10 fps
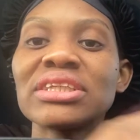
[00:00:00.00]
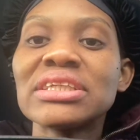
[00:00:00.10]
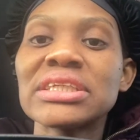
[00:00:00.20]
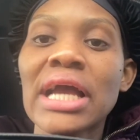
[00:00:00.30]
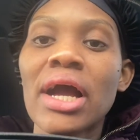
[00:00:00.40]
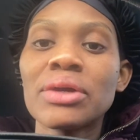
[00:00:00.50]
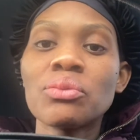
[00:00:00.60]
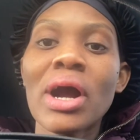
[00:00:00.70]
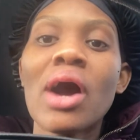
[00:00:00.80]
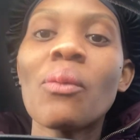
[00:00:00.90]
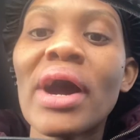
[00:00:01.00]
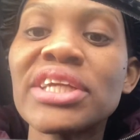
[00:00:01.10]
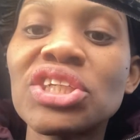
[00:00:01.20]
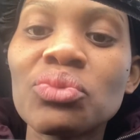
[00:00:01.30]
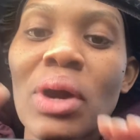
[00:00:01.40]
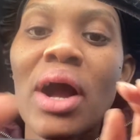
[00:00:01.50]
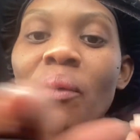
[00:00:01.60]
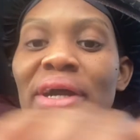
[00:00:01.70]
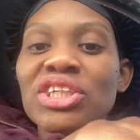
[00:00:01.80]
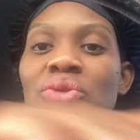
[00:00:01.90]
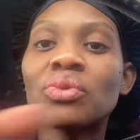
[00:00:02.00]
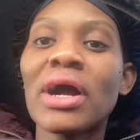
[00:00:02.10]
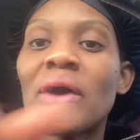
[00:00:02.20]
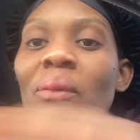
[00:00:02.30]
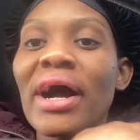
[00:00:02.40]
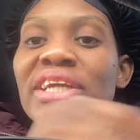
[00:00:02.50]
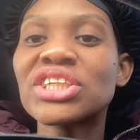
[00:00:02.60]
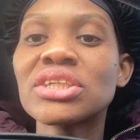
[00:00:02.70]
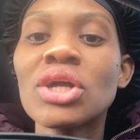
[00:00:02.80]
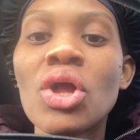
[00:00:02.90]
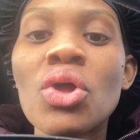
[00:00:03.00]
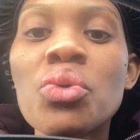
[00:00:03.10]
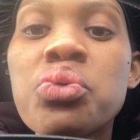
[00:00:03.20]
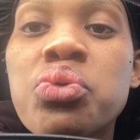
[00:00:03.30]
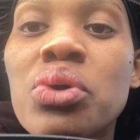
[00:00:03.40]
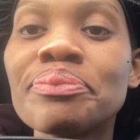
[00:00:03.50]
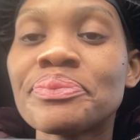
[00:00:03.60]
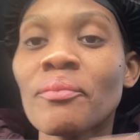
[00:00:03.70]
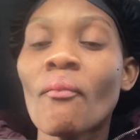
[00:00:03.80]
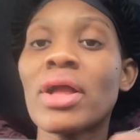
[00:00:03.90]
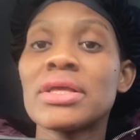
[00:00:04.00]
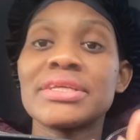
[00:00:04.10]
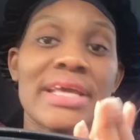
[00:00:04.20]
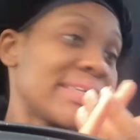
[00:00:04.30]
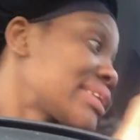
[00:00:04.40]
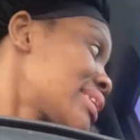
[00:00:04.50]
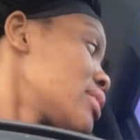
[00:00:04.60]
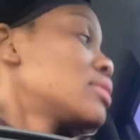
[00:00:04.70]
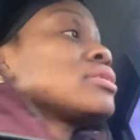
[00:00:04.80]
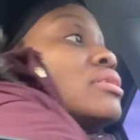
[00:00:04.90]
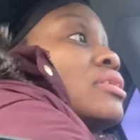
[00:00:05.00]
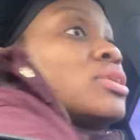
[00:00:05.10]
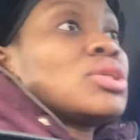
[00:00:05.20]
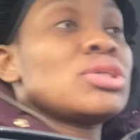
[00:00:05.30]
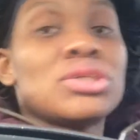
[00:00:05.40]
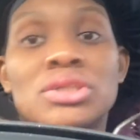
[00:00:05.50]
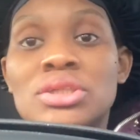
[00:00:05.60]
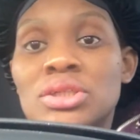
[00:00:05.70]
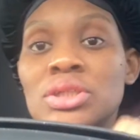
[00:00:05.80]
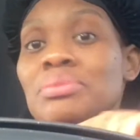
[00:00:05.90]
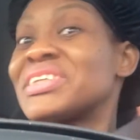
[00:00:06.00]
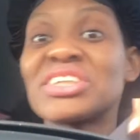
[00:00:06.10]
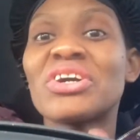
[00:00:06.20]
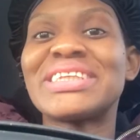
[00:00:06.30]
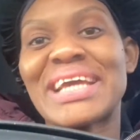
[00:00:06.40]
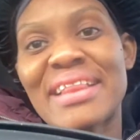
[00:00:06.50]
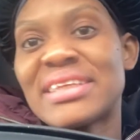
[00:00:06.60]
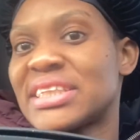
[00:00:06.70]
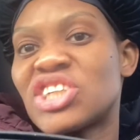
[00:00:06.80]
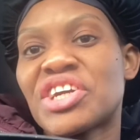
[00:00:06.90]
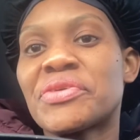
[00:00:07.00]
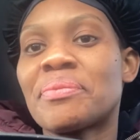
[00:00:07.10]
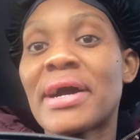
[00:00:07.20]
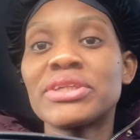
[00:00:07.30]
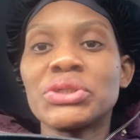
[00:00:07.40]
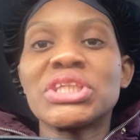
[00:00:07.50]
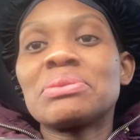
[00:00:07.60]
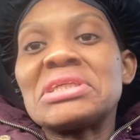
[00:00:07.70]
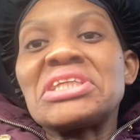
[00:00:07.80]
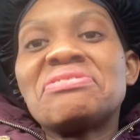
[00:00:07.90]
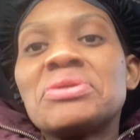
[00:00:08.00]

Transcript: you can't, you want wash, you want wash, you want wash. Yes, this is dirty and this I drive up a dog, so I'm not even no